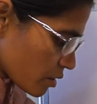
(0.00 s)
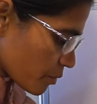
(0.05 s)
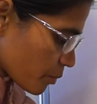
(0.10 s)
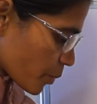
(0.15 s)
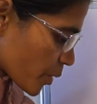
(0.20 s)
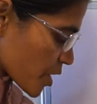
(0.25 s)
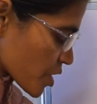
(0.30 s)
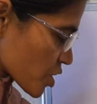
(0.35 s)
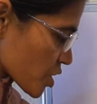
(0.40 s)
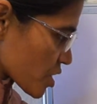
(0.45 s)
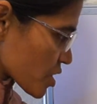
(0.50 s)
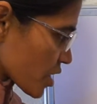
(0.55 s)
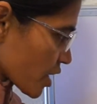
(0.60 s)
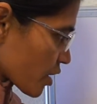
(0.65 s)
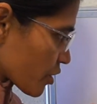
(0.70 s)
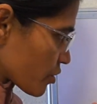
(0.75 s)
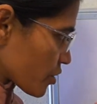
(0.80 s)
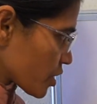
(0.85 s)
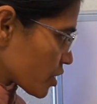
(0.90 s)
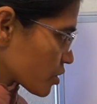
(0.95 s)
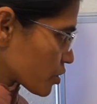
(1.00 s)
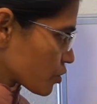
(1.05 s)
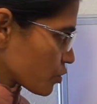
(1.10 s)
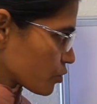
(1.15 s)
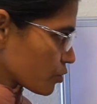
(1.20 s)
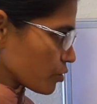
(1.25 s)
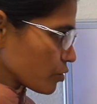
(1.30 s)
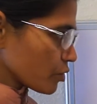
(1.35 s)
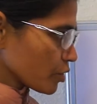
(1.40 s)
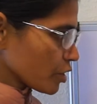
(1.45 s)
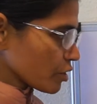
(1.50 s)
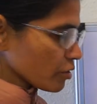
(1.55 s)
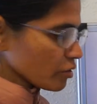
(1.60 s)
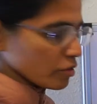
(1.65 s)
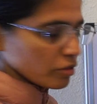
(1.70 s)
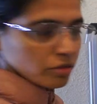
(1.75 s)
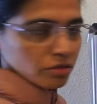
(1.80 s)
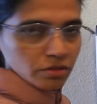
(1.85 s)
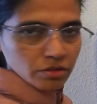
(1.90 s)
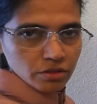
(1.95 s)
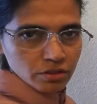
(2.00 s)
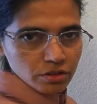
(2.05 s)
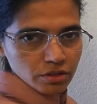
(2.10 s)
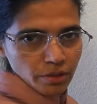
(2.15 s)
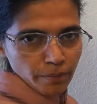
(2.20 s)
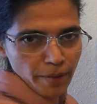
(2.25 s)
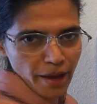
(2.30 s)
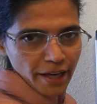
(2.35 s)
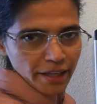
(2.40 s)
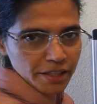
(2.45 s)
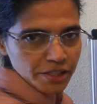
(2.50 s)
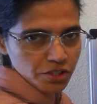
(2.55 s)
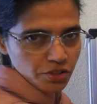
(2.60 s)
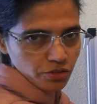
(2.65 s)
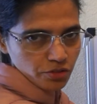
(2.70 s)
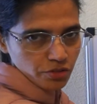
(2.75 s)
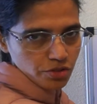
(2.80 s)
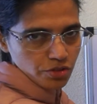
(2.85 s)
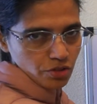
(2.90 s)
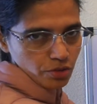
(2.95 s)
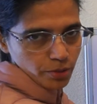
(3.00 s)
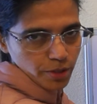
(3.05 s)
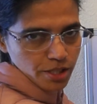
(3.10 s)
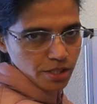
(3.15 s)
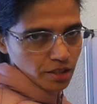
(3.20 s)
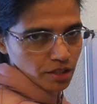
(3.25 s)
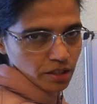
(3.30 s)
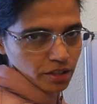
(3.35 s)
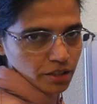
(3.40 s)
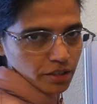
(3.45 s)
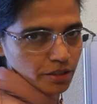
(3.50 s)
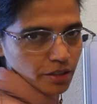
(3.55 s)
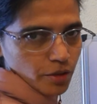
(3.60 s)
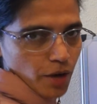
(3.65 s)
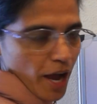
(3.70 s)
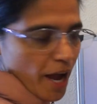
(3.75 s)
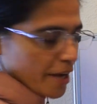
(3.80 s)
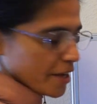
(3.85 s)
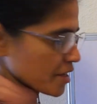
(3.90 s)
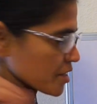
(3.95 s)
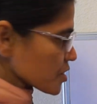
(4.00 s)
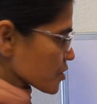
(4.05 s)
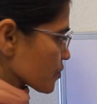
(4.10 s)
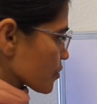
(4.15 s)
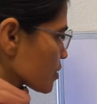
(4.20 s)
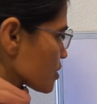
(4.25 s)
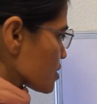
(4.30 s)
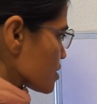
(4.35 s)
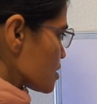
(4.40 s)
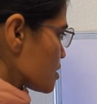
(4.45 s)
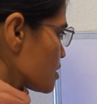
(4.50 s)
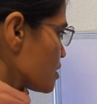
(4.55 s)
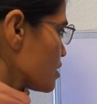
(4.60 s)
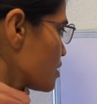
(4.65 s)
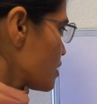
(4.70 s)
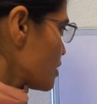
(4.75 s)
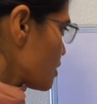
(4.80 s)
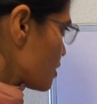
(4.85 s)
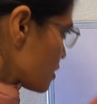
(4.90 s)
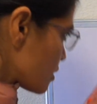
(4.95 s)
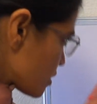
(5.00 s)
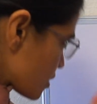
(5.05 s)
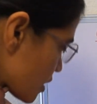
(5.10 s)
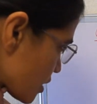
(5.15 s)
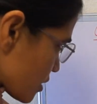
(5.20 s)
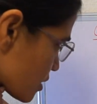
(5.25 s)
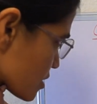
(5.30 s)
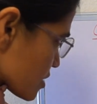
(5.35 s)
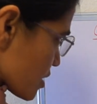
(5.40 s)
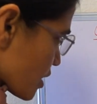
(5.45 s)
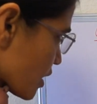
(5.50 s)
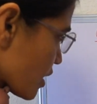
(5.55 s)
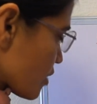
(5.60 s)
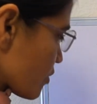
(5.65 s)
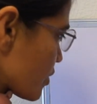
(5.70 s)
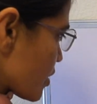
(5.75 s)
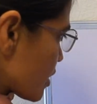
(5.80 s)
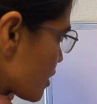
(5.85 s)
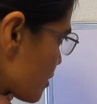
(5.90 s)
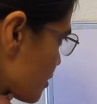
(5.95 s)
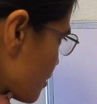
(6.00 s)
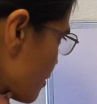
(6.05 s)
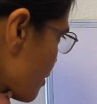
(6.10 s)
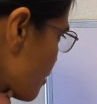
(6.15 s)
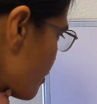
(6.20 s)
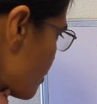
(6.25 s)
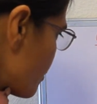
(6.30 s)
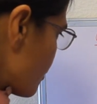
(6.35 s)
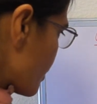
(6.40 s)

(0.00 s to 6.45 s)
pressures according to, the magnitude. So basically, highest first, then the second one, and the third